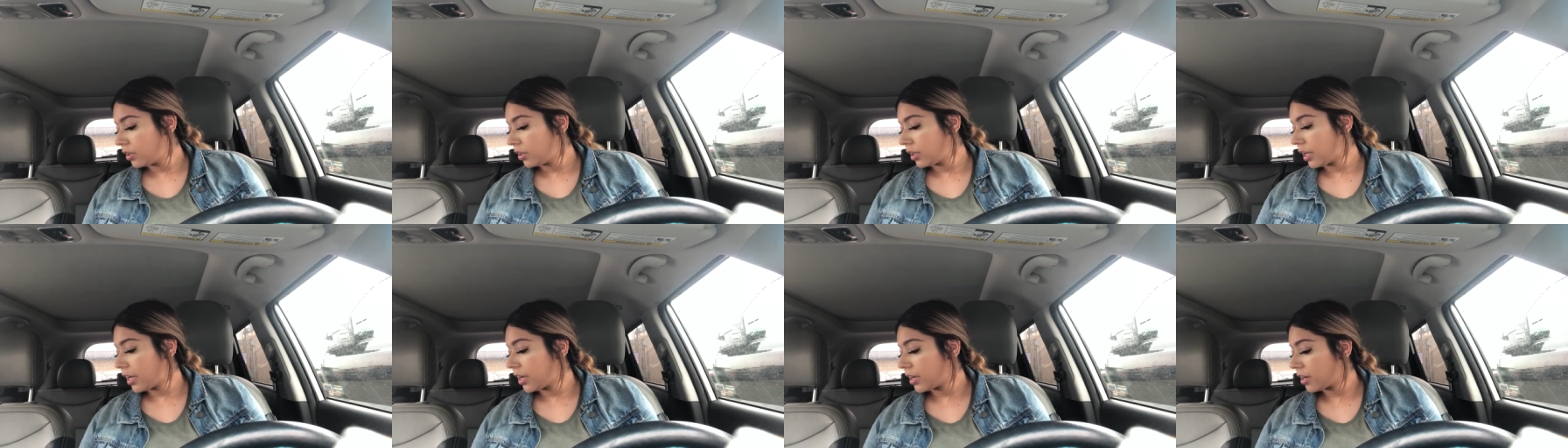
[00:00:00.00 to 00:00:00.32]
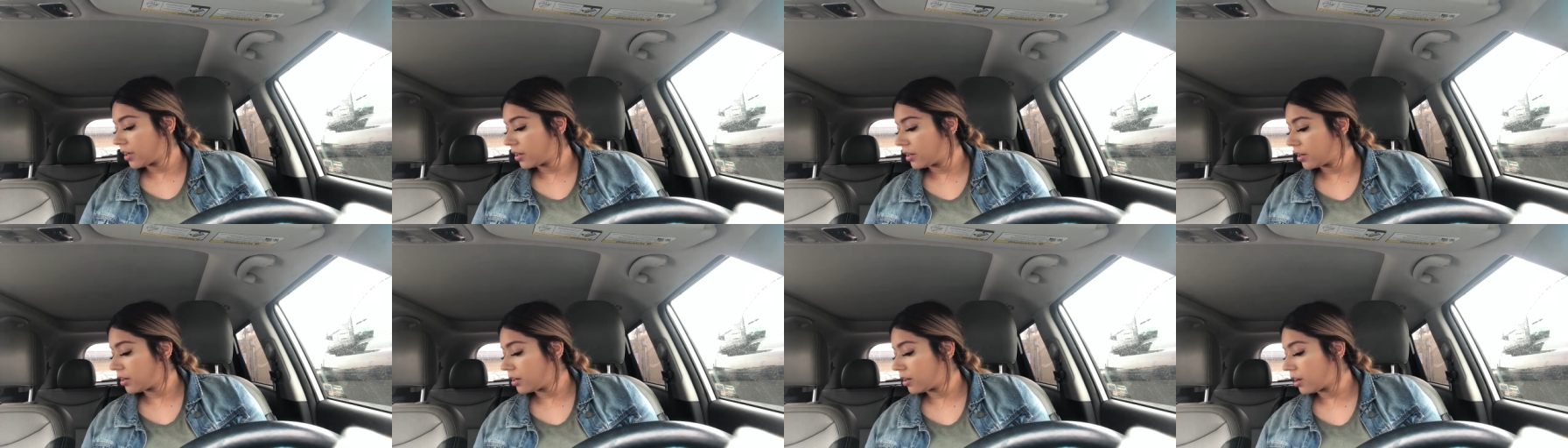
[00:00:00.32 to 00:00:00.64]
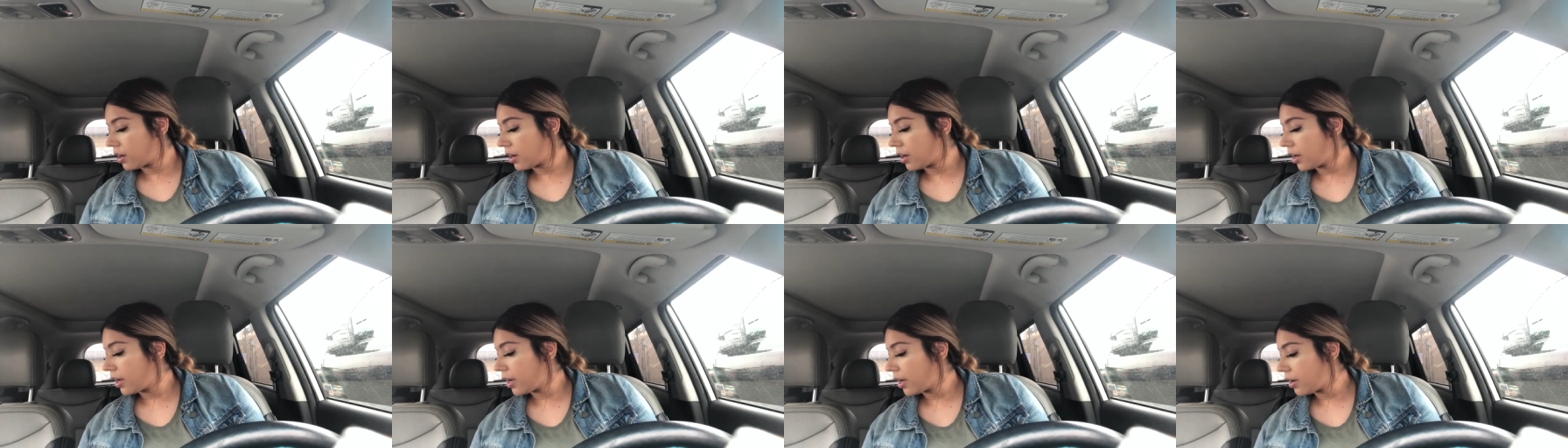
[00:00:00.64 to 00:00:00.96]
like
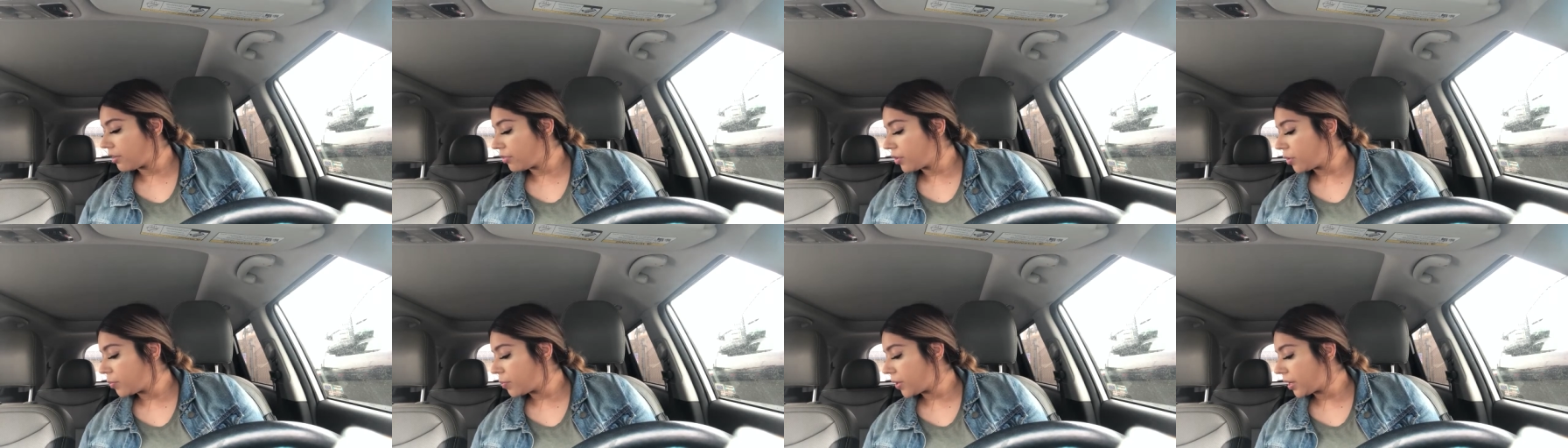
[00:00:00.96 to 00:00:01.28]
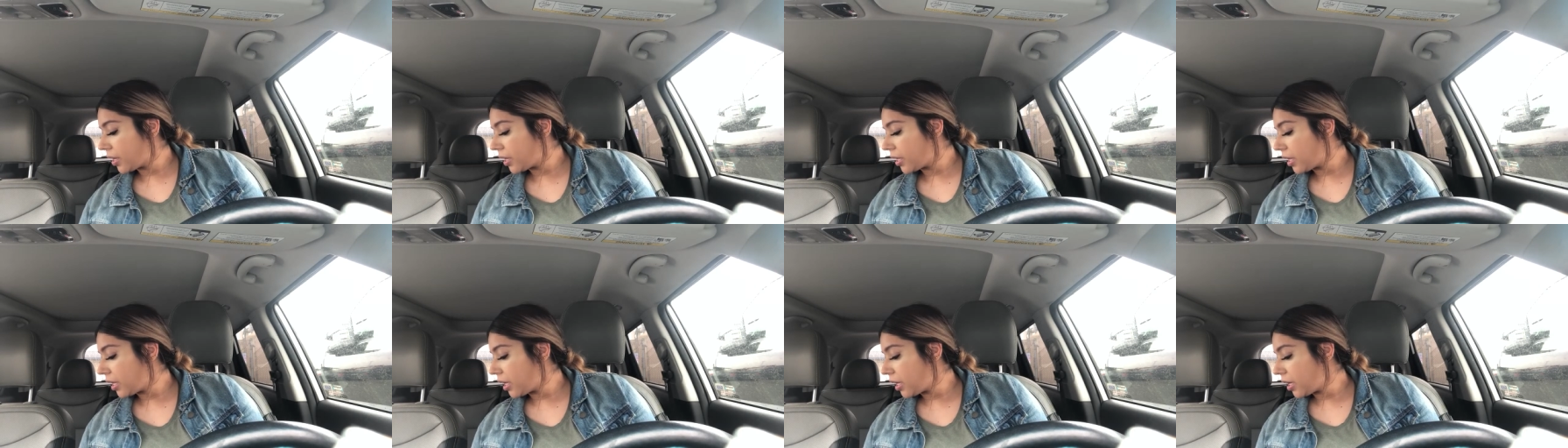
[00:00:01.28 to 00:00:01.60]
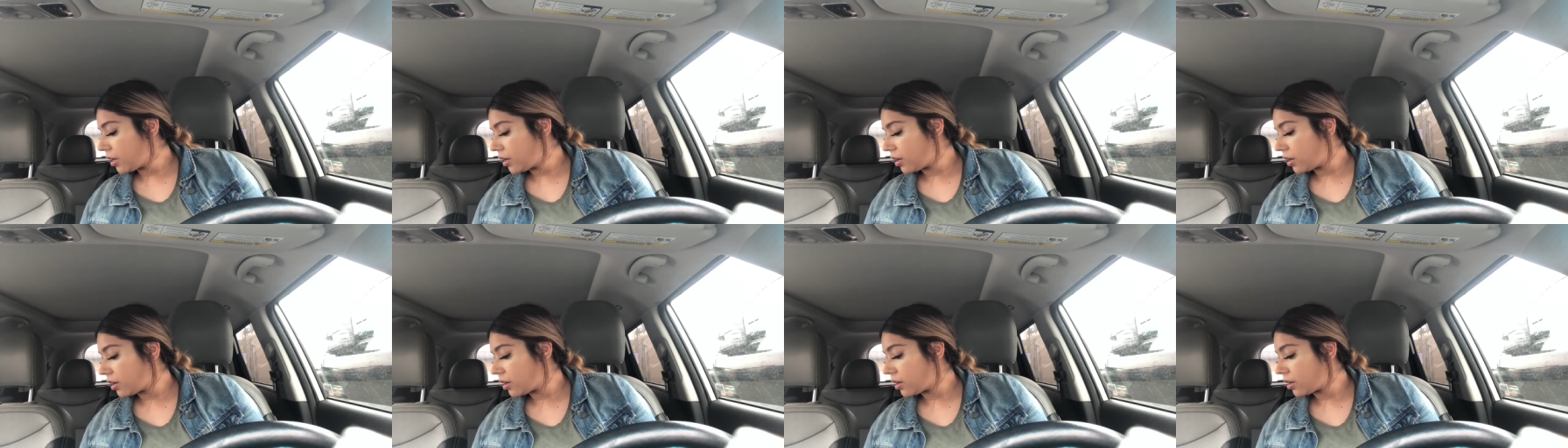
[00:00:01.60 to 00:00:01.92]
not
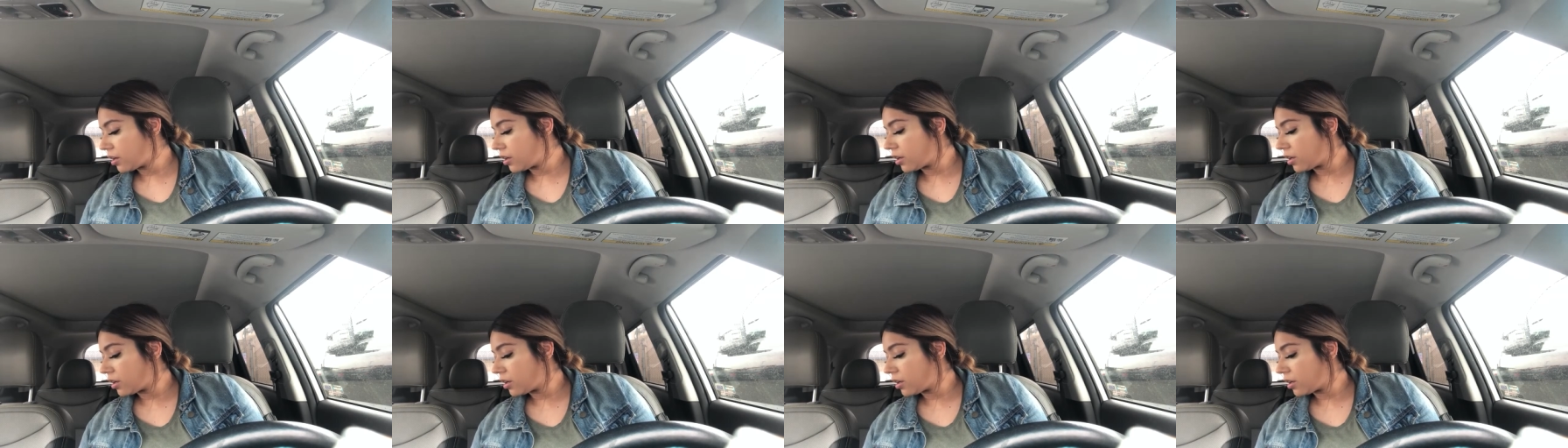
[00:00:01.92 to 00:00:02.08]
everybody